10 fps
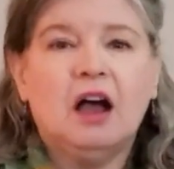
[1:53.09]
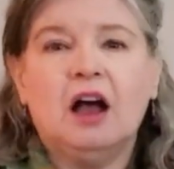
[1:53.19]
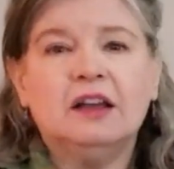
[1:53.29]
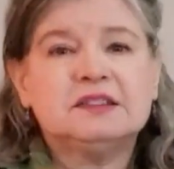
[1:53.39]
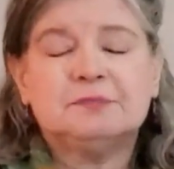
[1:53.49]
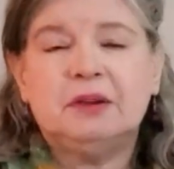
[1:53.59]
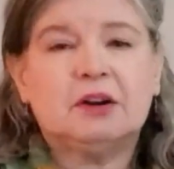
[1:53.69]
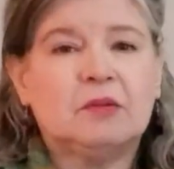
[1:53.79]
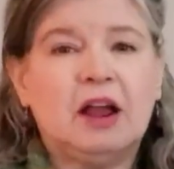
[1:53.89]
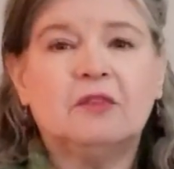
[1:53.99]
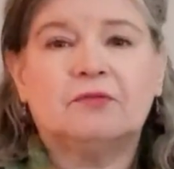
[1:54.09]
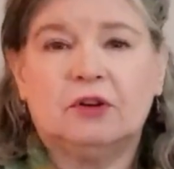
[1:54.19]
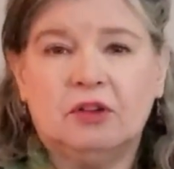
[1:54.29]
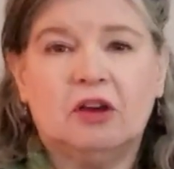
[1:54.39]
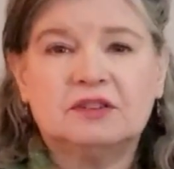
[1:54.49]
It's been around for
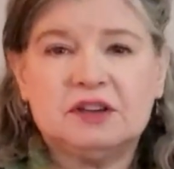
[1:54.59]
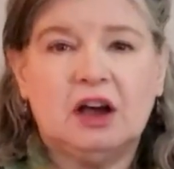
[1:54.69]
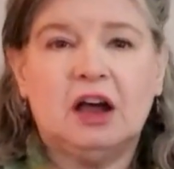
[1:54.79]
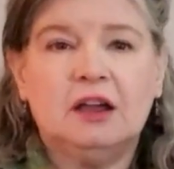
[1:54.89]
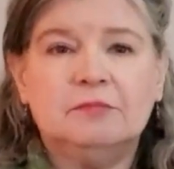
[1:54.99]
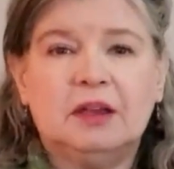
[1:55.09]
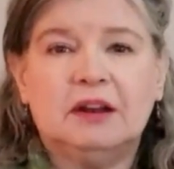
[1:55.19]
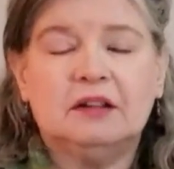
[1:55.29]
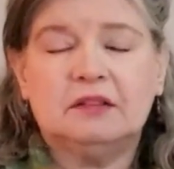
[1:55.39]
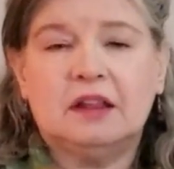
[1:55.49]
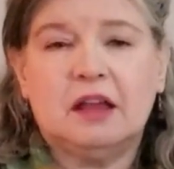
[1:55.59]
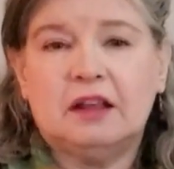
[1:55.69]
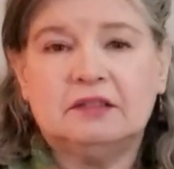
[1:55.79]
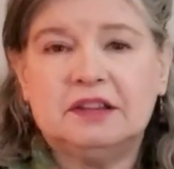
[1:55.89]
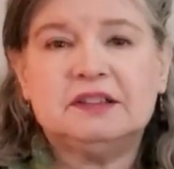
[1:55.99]
a long time, and
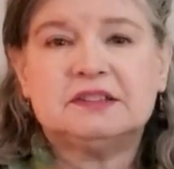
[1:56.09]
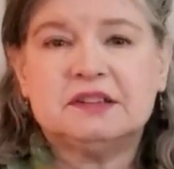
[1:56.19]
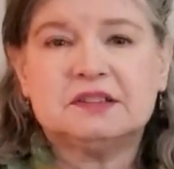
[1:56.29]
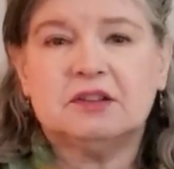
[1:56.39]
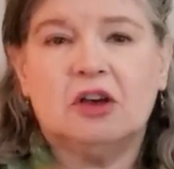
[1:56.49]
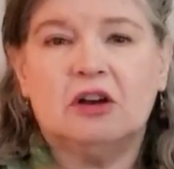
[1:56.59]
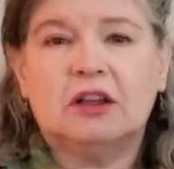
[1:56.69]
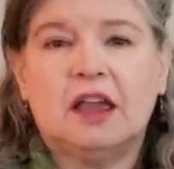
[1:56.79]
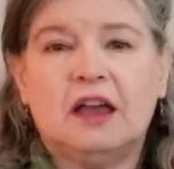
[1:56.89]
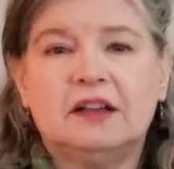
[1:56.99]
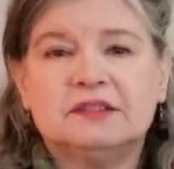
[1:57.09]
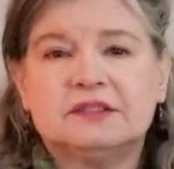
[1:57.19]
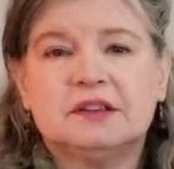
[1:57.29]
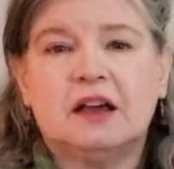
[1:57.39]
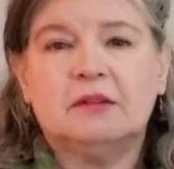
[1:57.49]
at least as long as,